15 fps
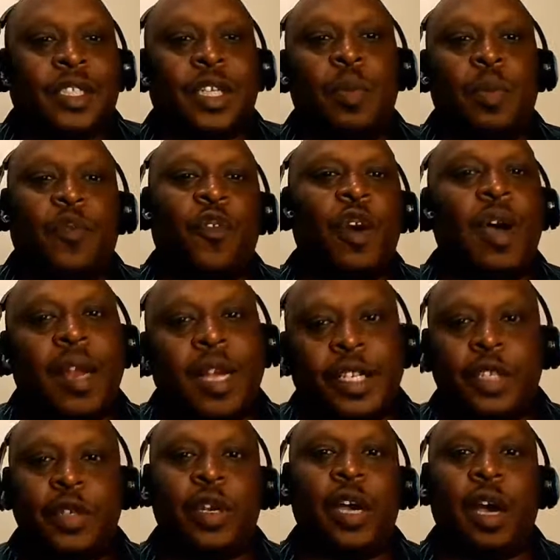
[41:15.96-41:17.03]
so before I
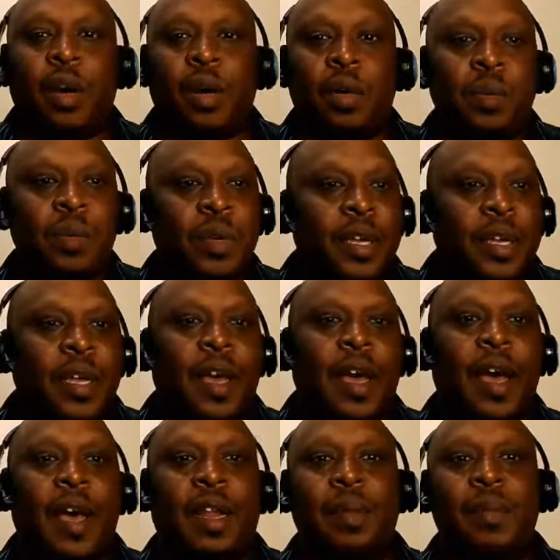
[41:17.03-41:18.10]
let you go,
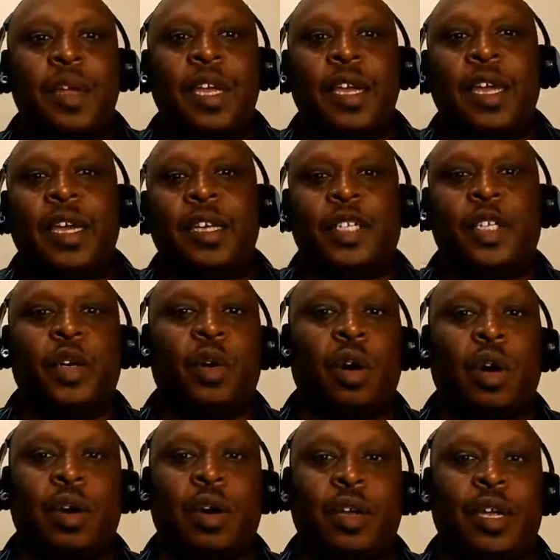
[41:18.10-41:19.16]
let me get
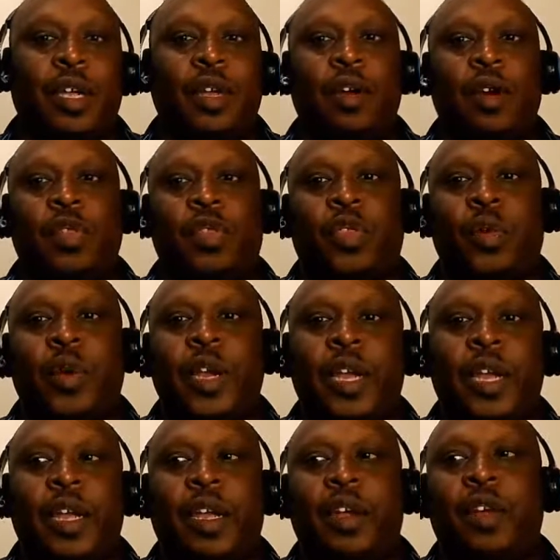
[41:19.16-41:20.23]
your
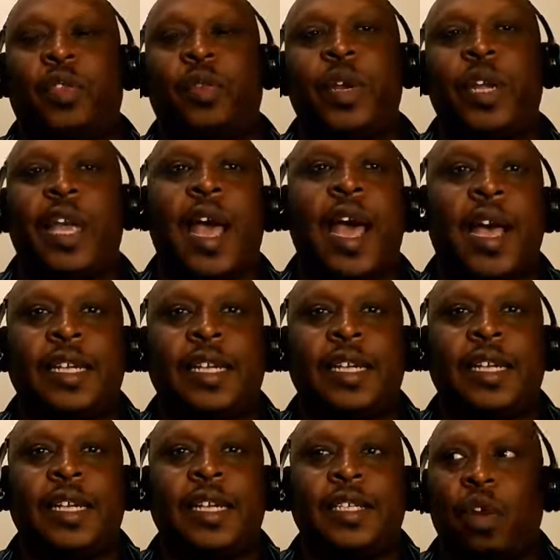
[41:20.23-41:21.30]
three guys
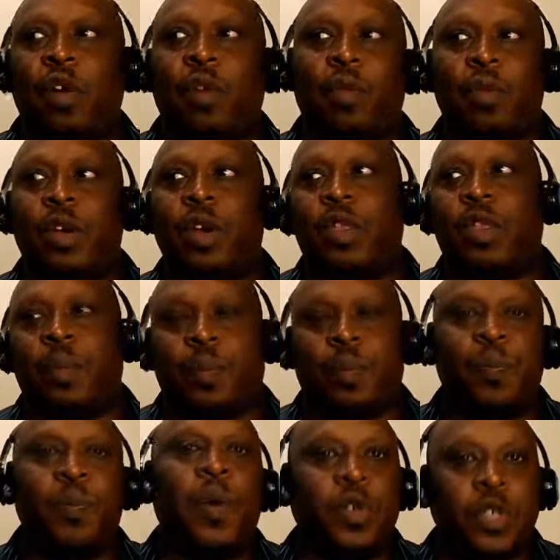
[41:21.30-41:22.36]
that you're the
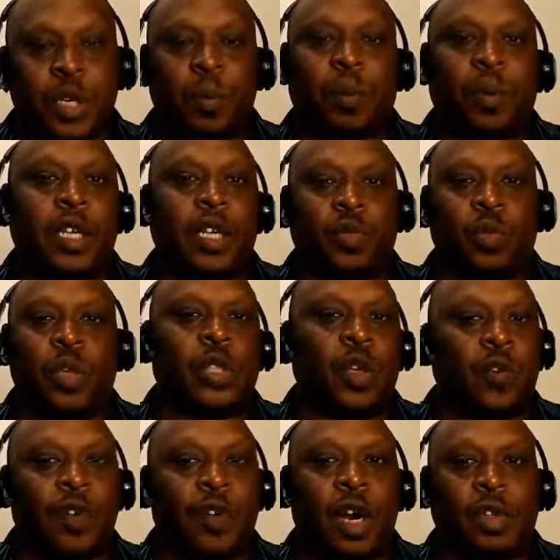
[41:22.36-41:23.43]
most impressed with so
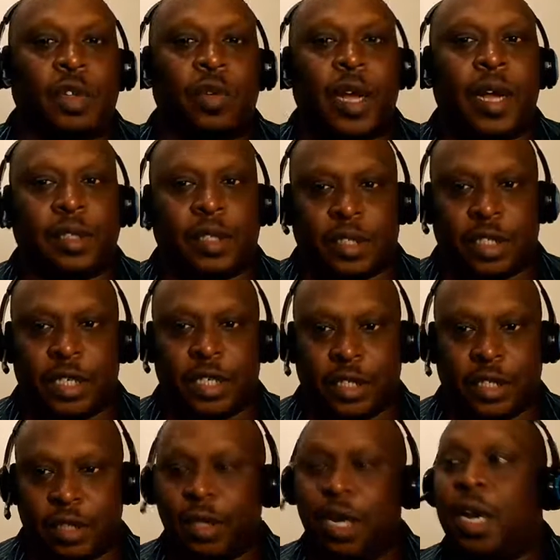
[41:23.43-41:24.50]
far throughout the
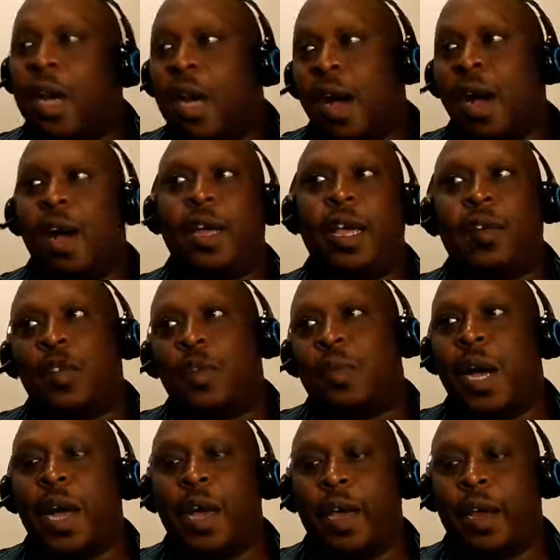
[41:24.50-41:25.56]
season. I'll give you
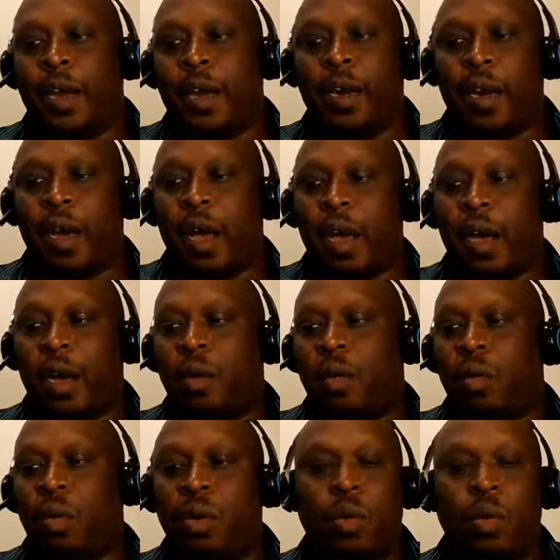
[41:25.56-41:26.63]
mine, and
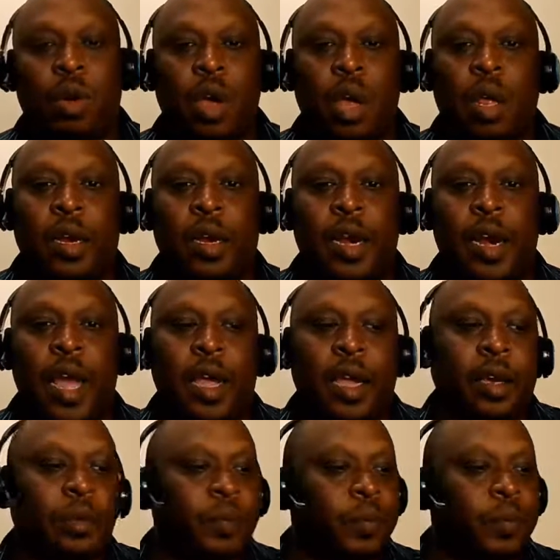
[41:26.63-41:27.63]
we'll call it a night.